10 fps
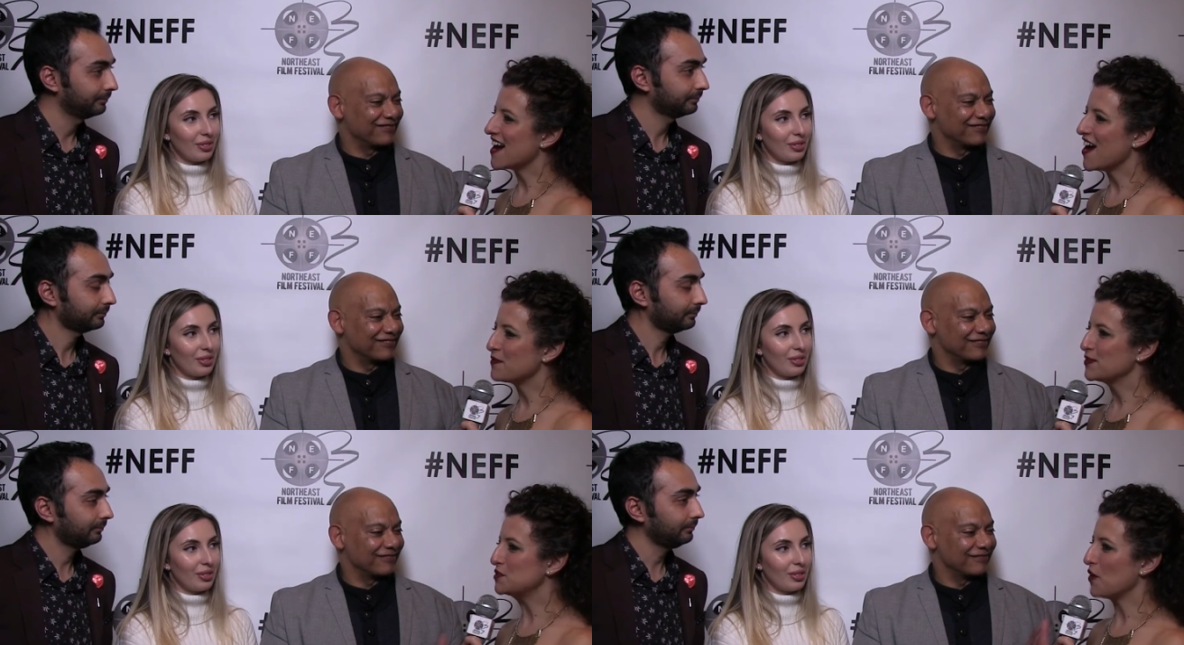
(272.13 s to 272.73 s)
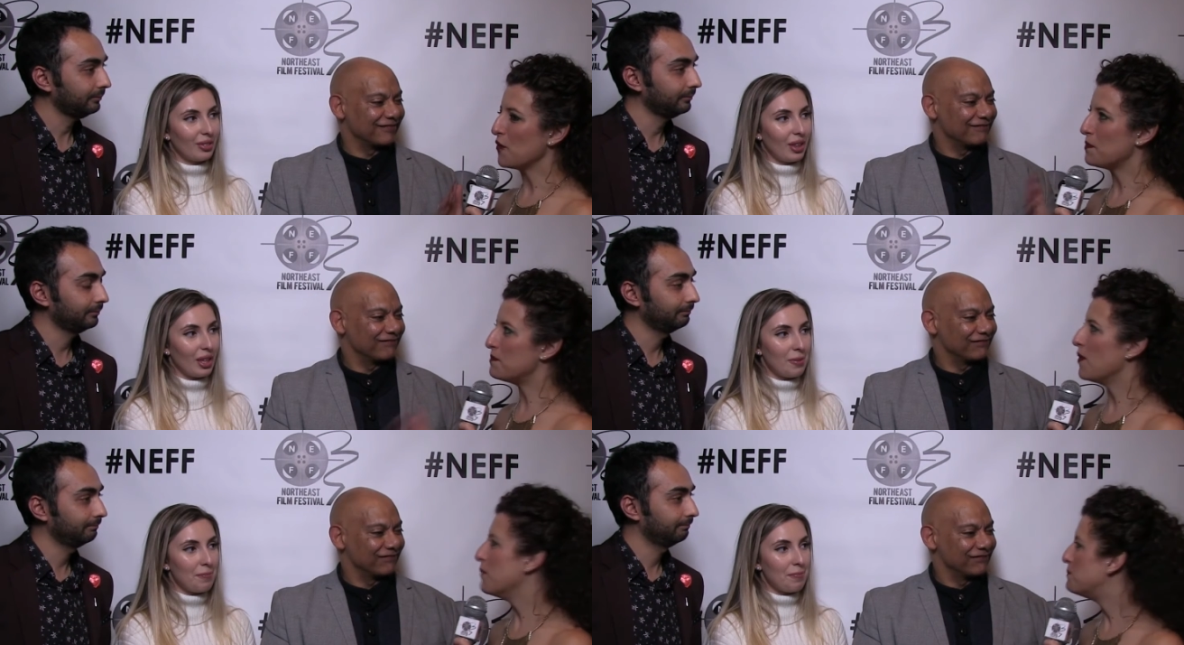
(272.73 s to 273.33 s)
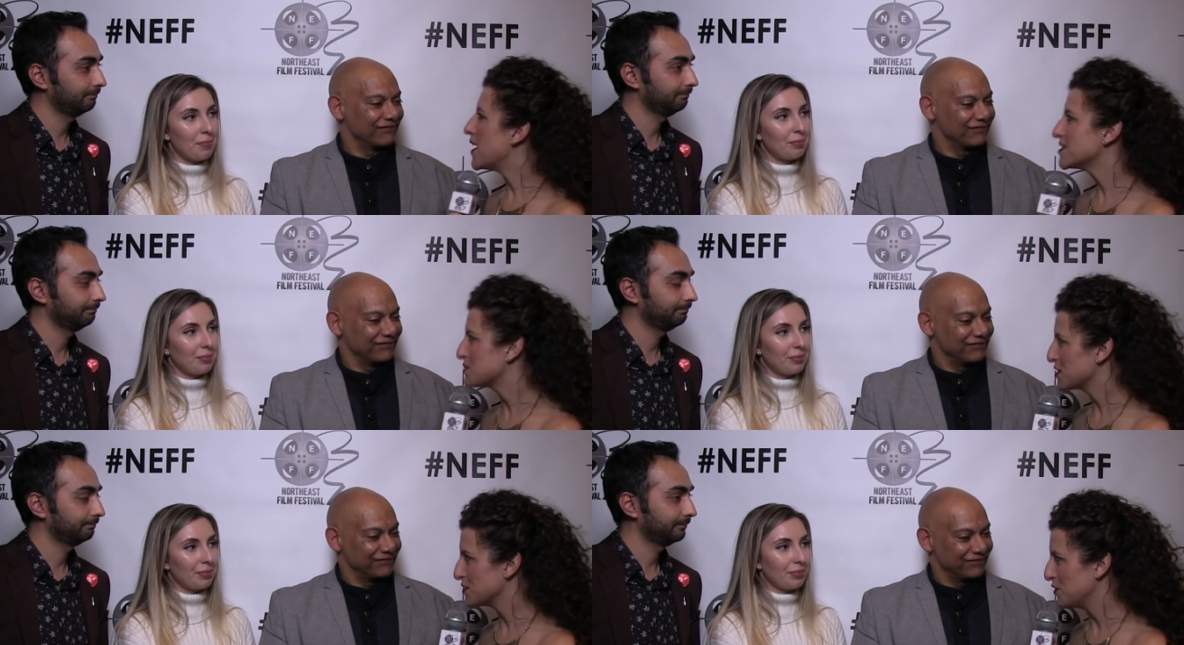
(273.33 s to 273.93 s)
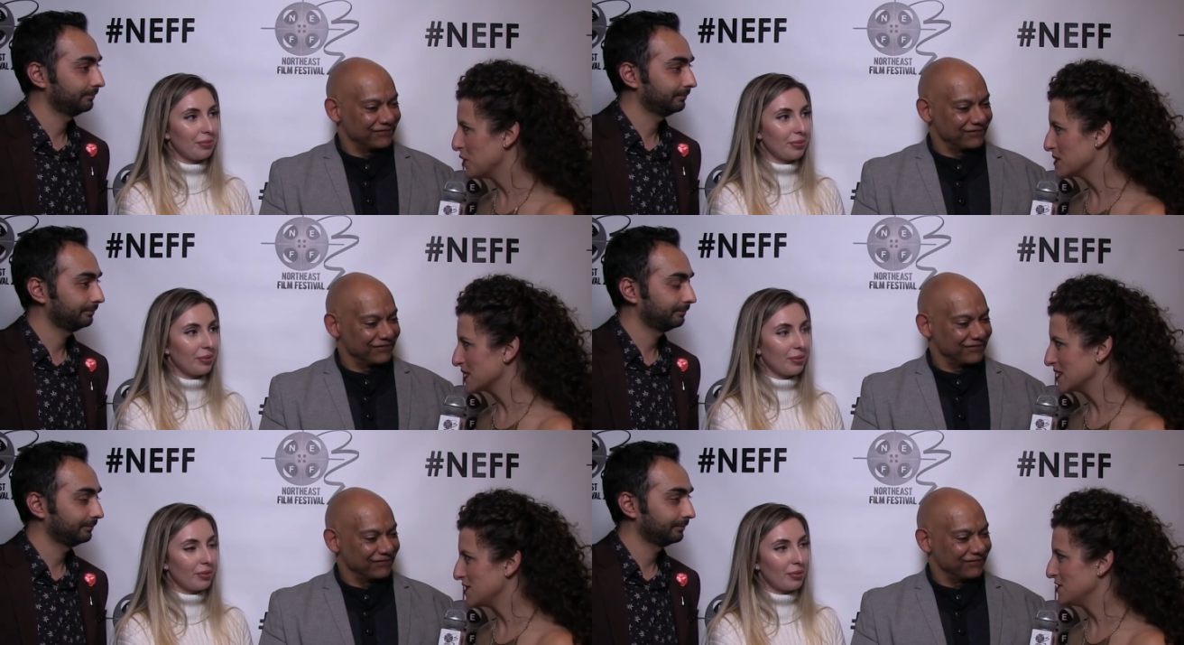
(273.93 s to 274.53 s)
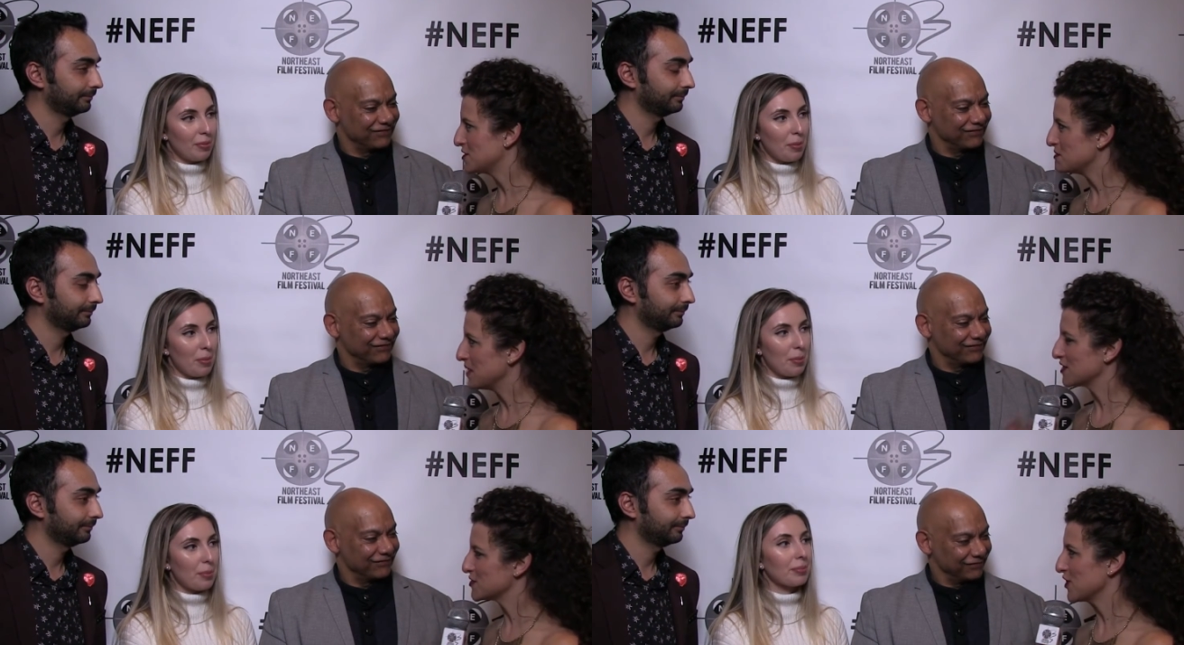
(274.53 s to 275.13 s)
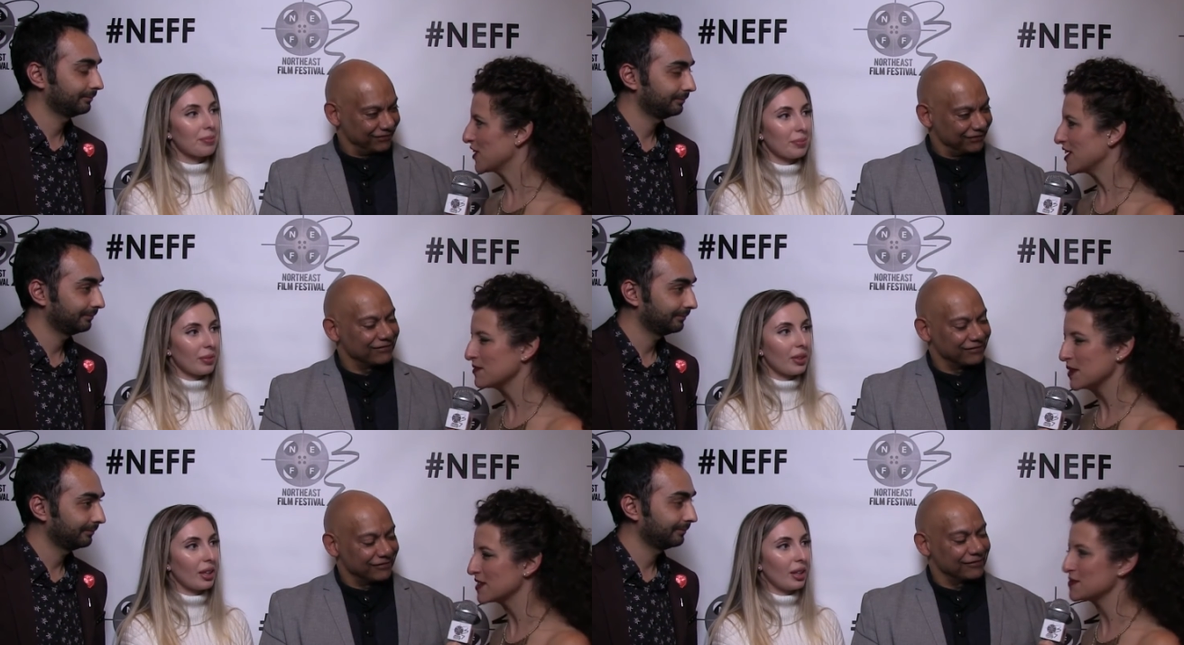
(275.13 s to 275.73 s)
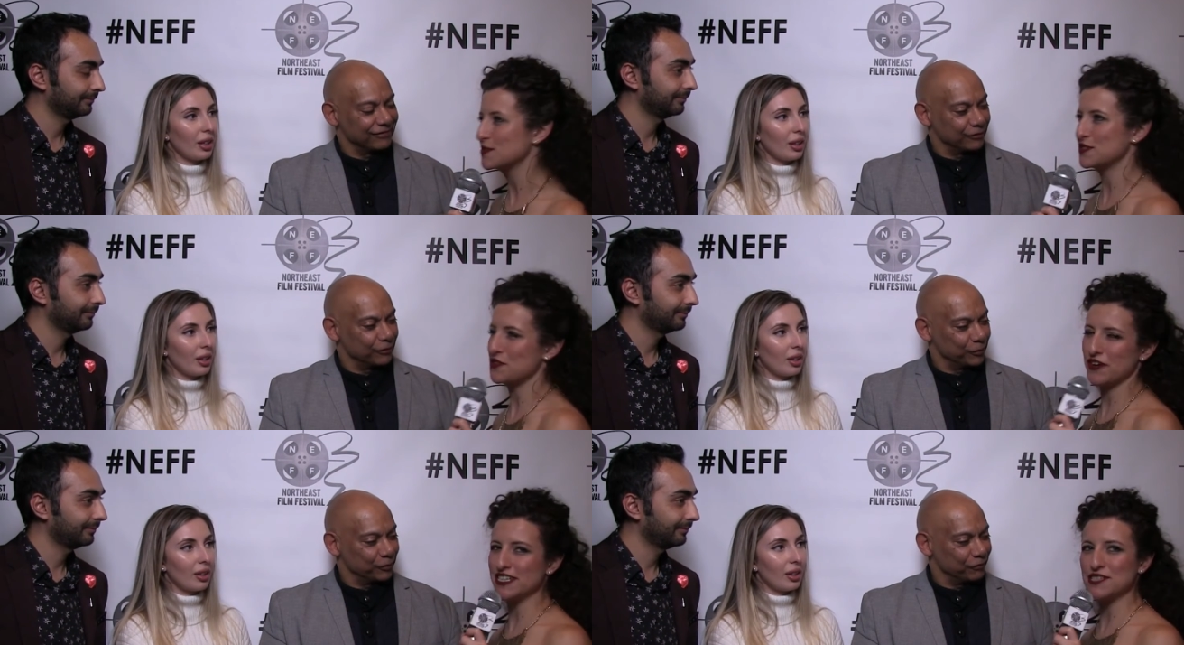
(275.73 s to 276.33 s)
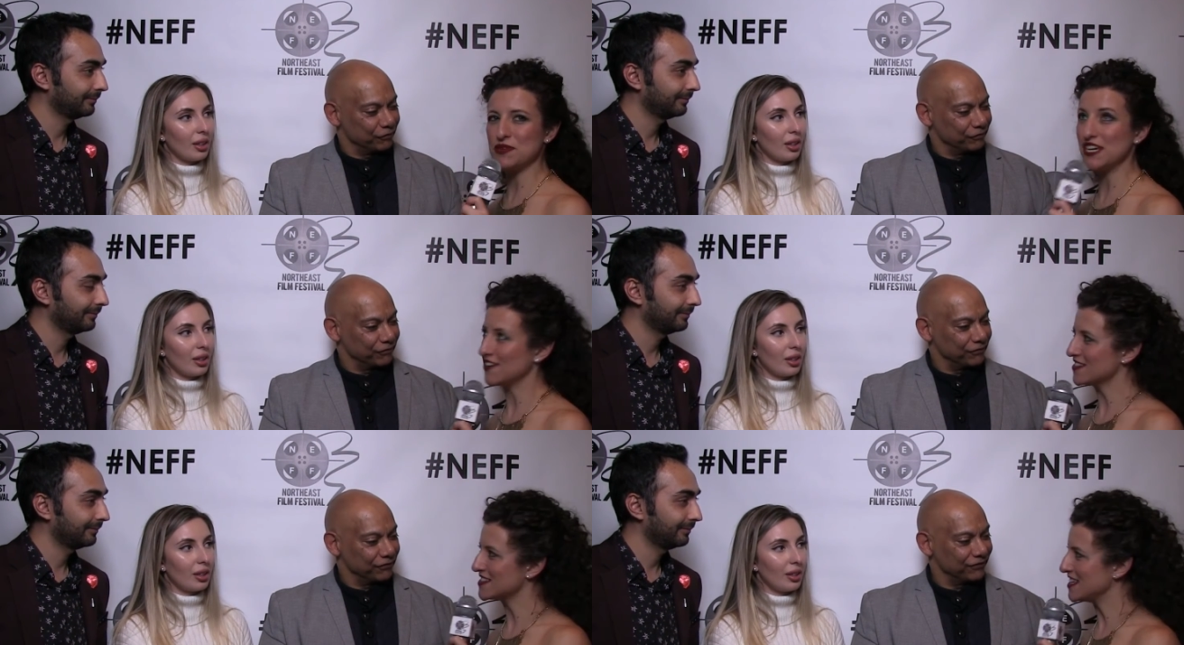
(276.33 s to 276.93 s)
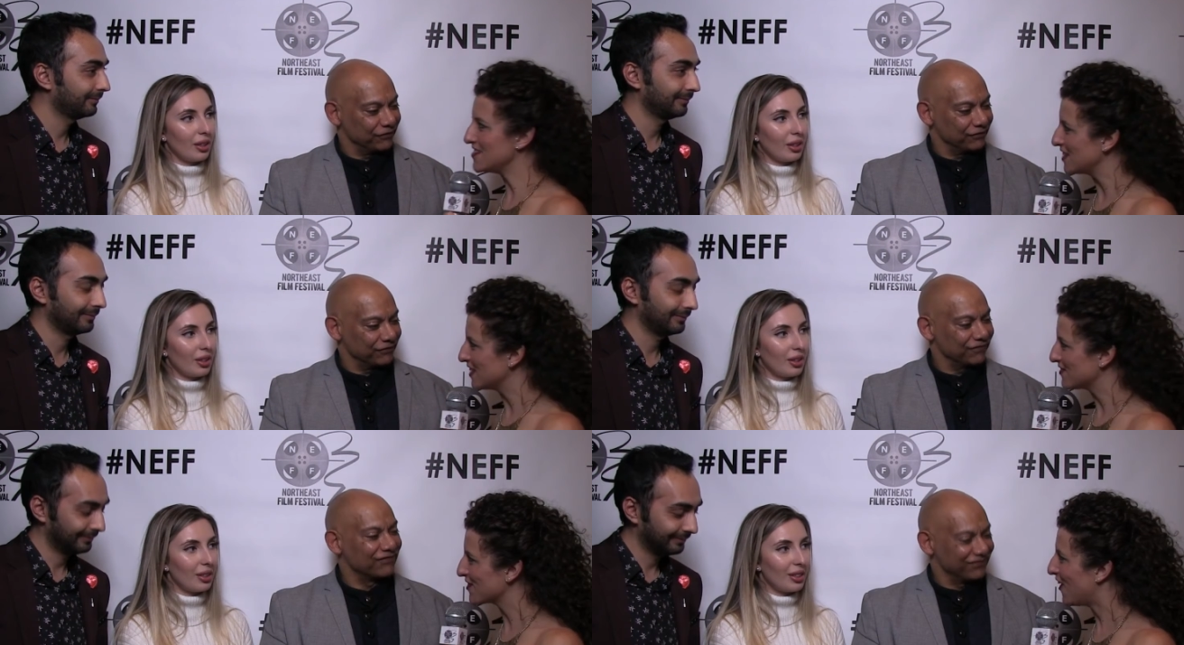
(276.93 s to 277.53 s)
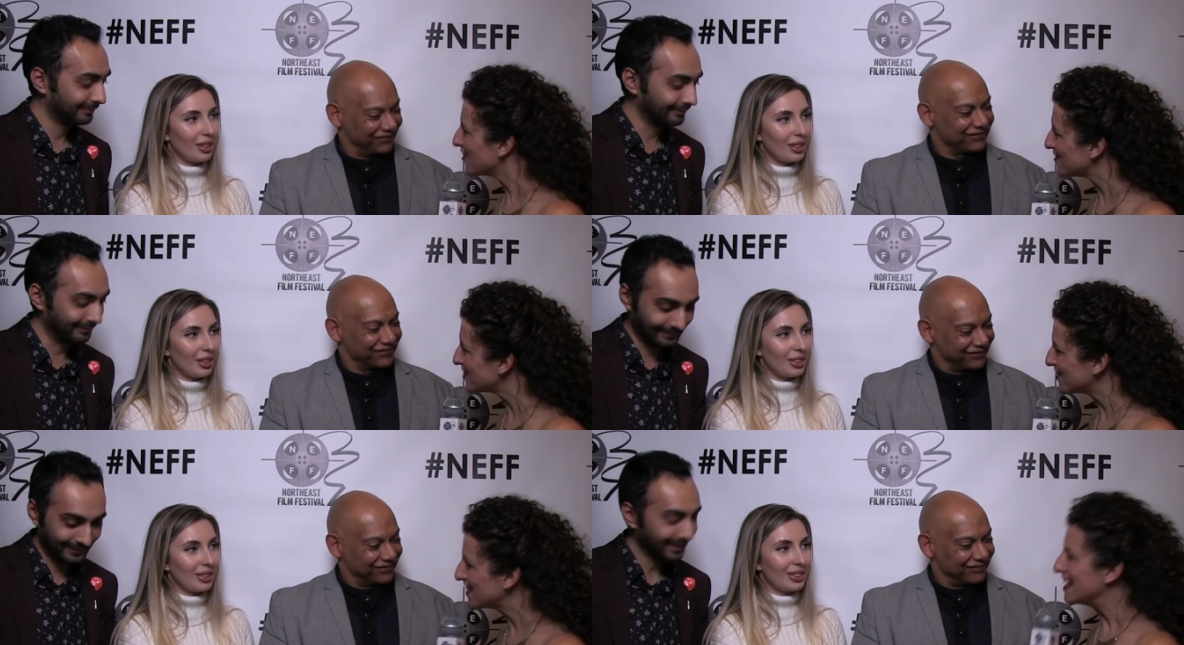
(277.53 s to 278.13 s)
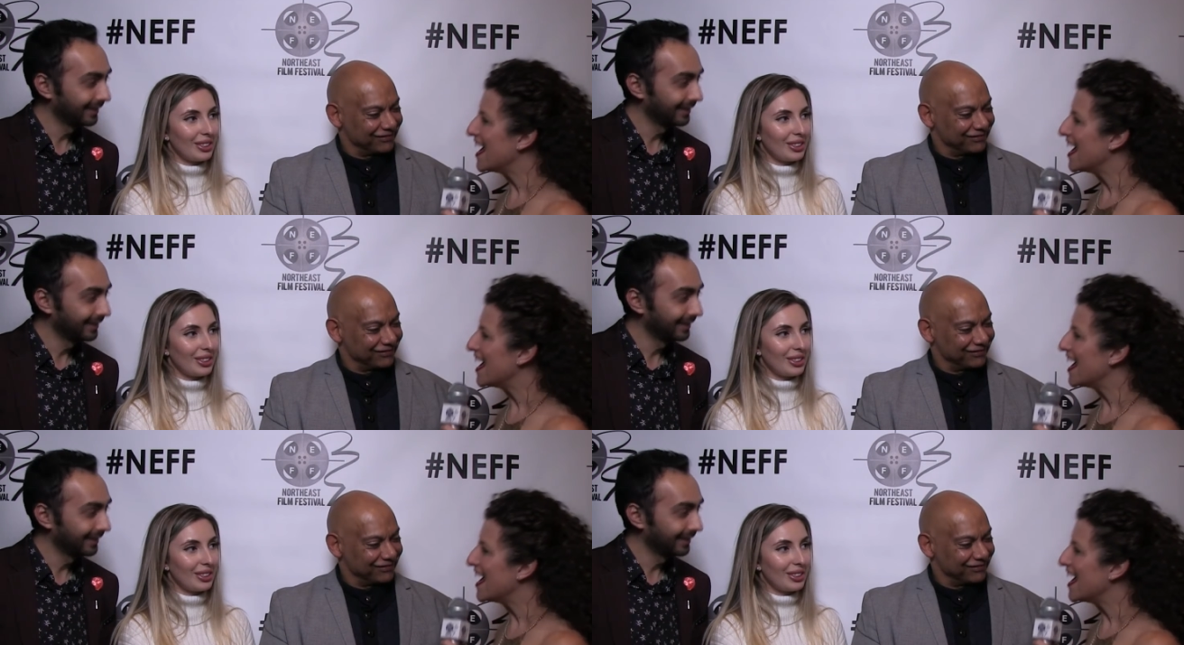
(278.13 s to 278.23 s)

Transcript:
Speaker 1: I wish you all the best with the film as it continues to make the circuit. But this is so great to be here this evening with all of you.